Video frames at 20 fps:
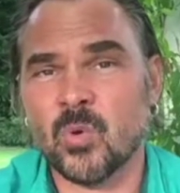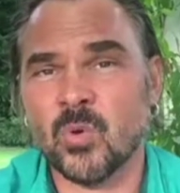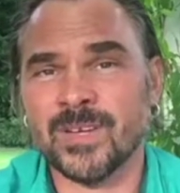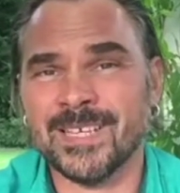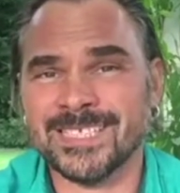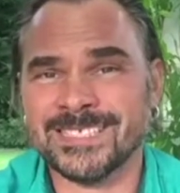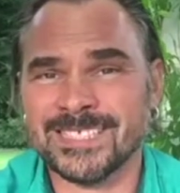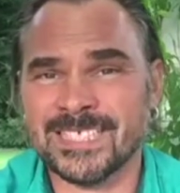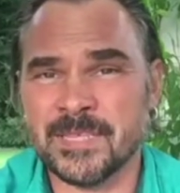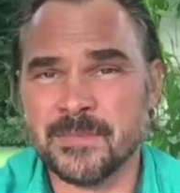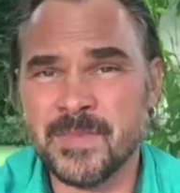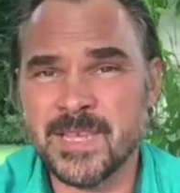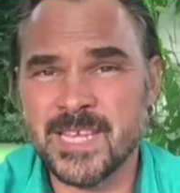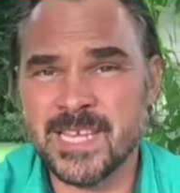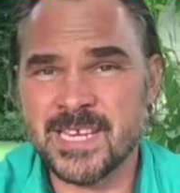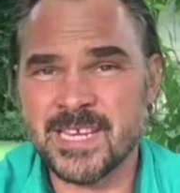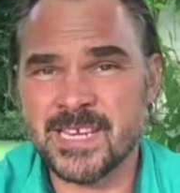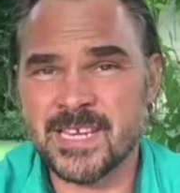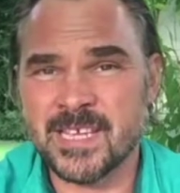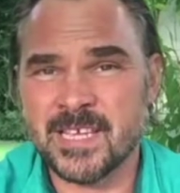What does it
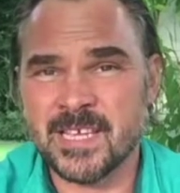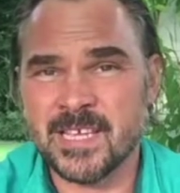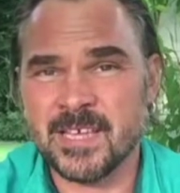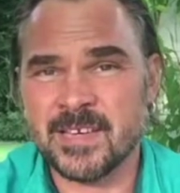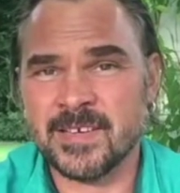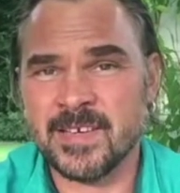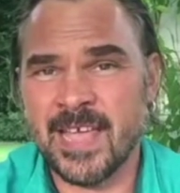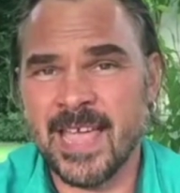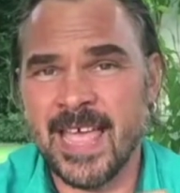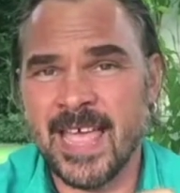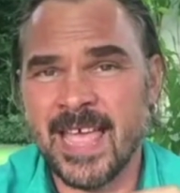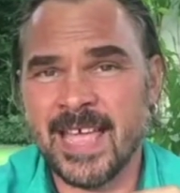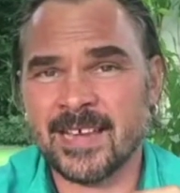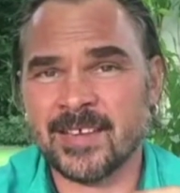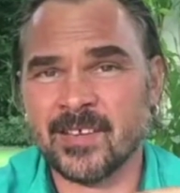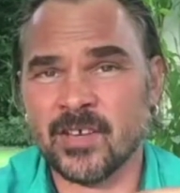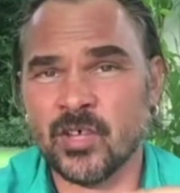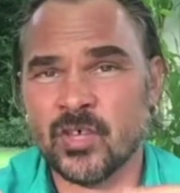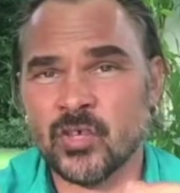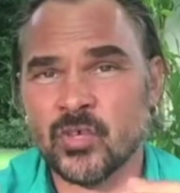mean
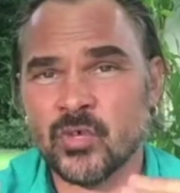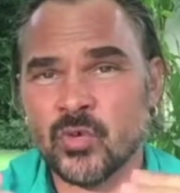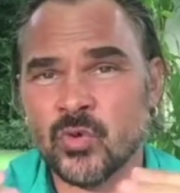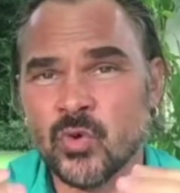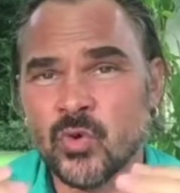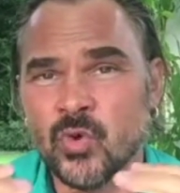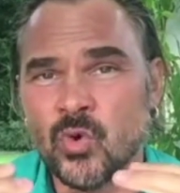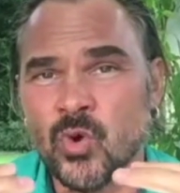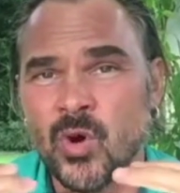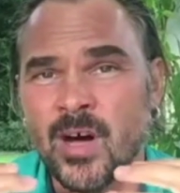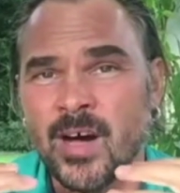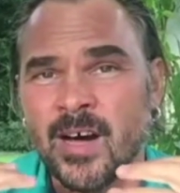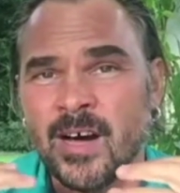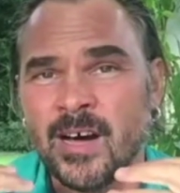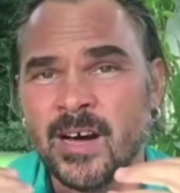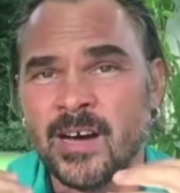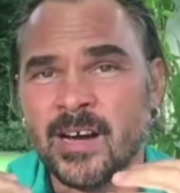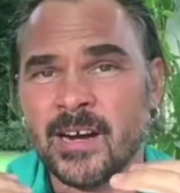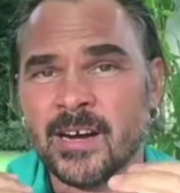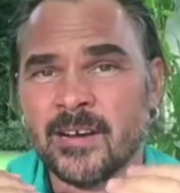that you
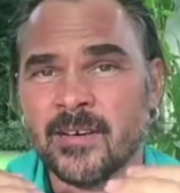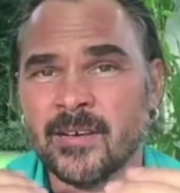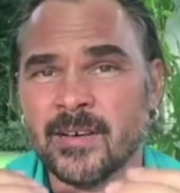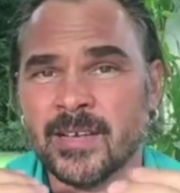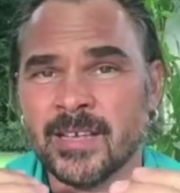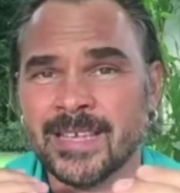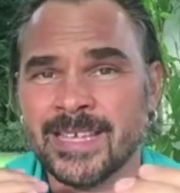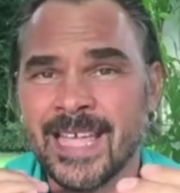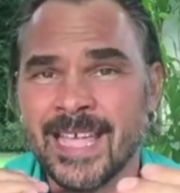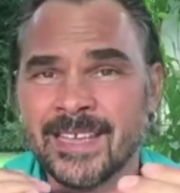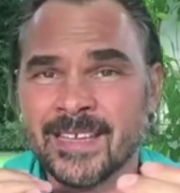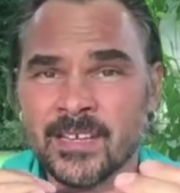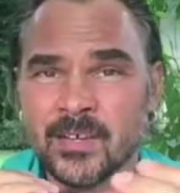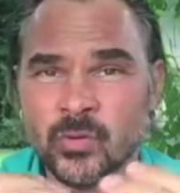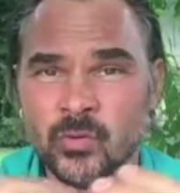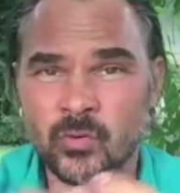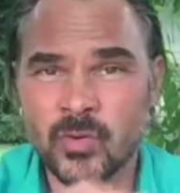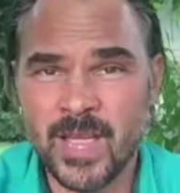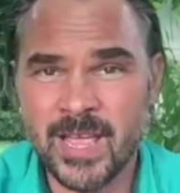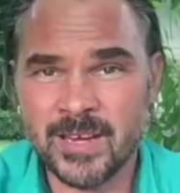are getting
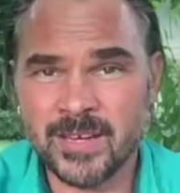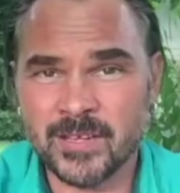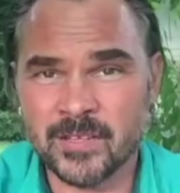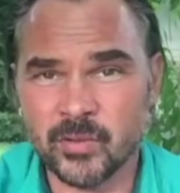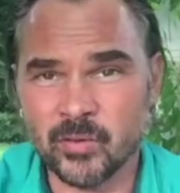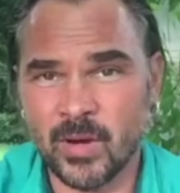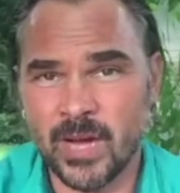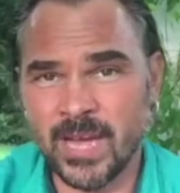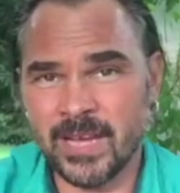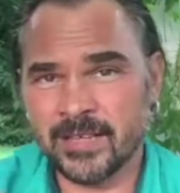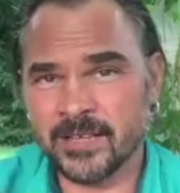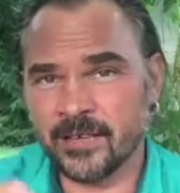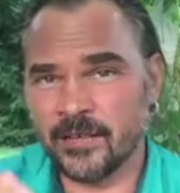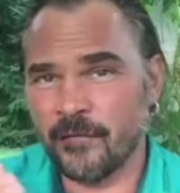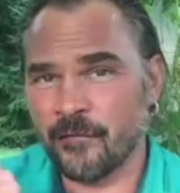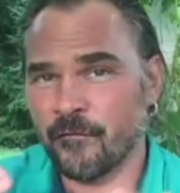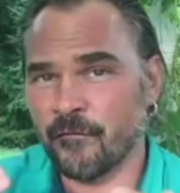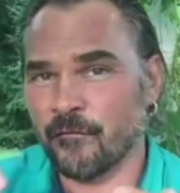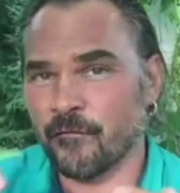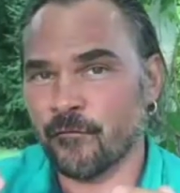ready to either
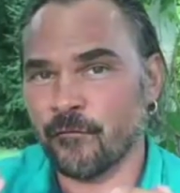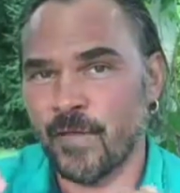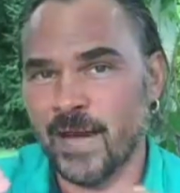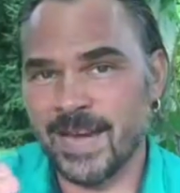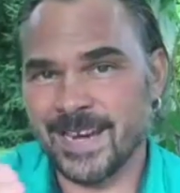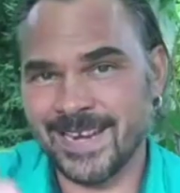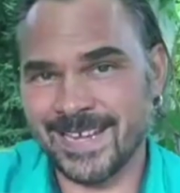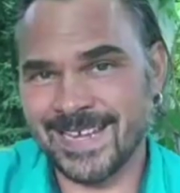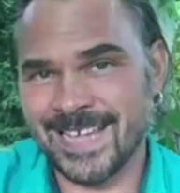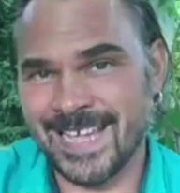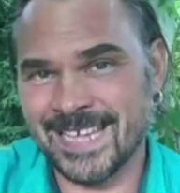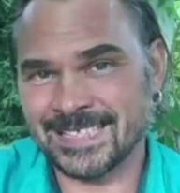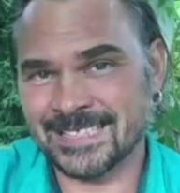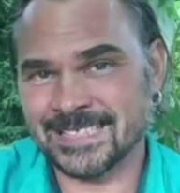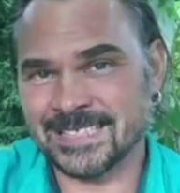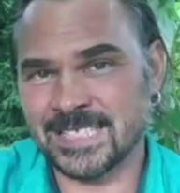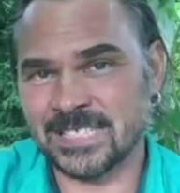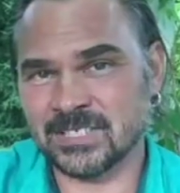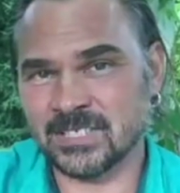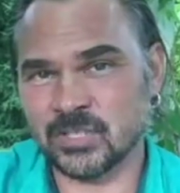fight
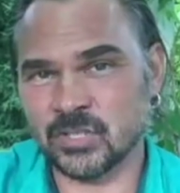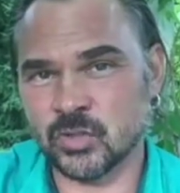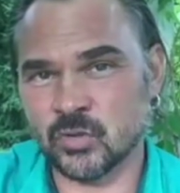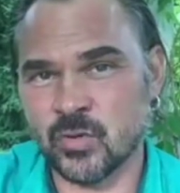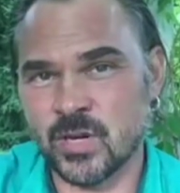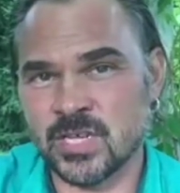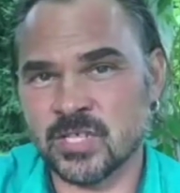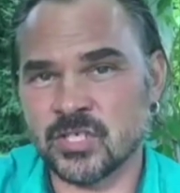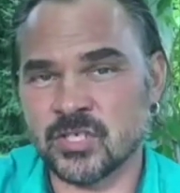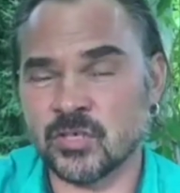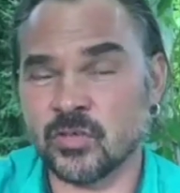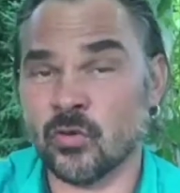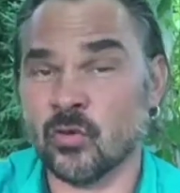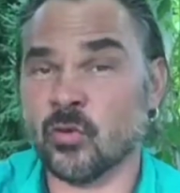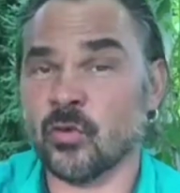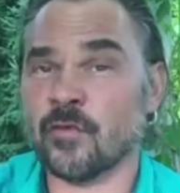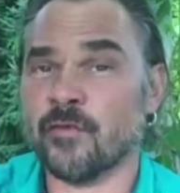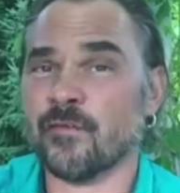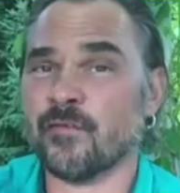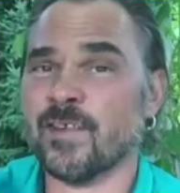against that situation
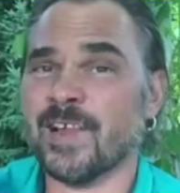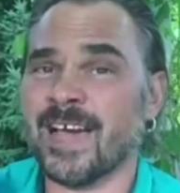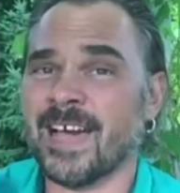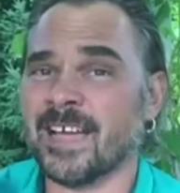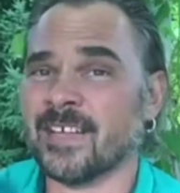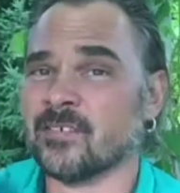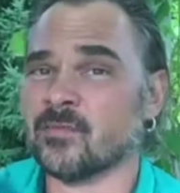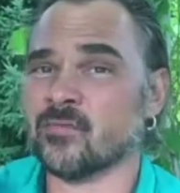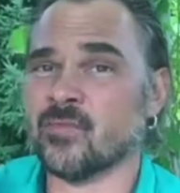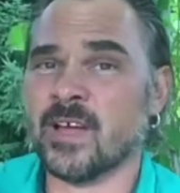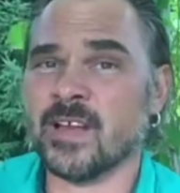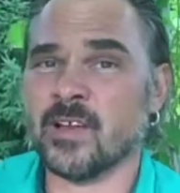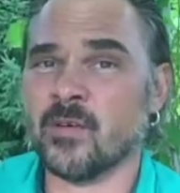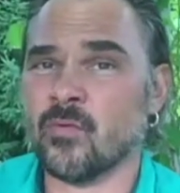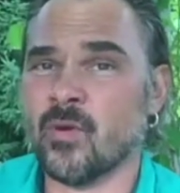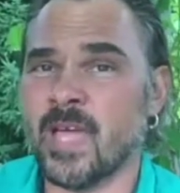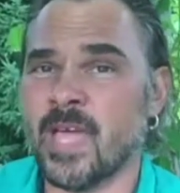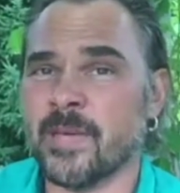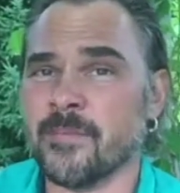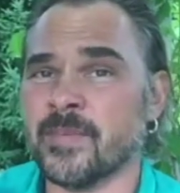or flight, run
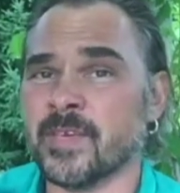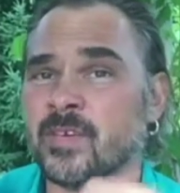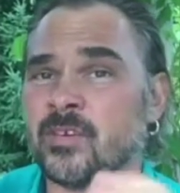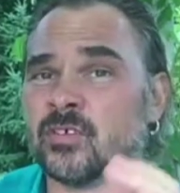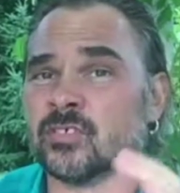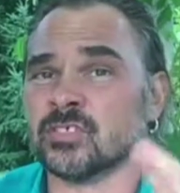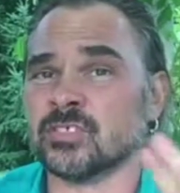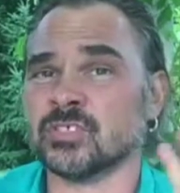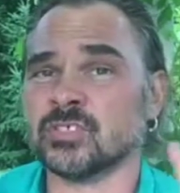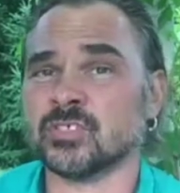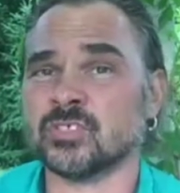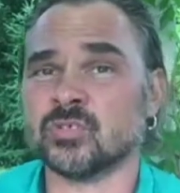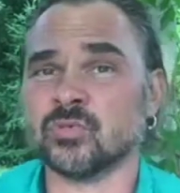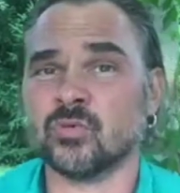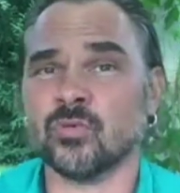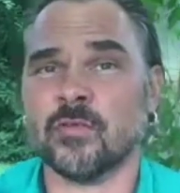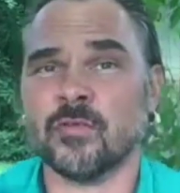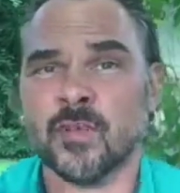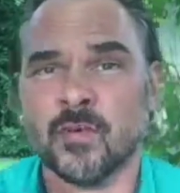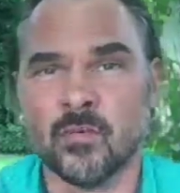away because it's
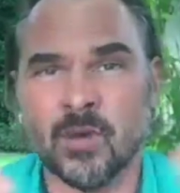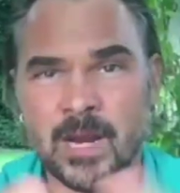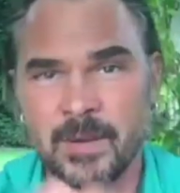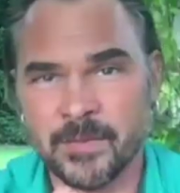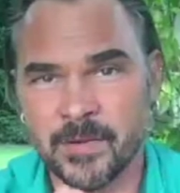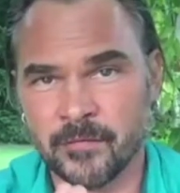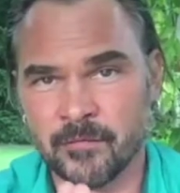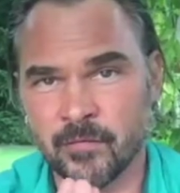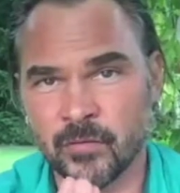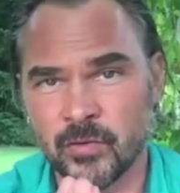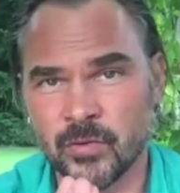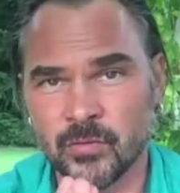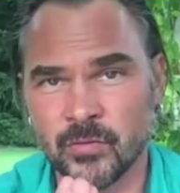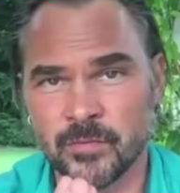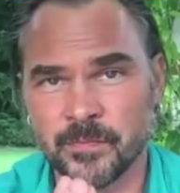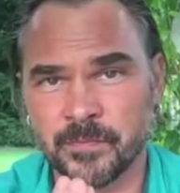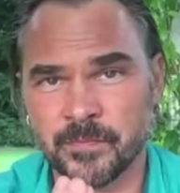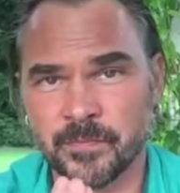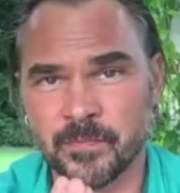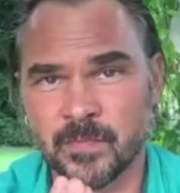too overwhelming for
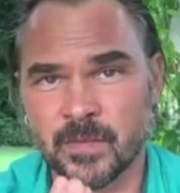you?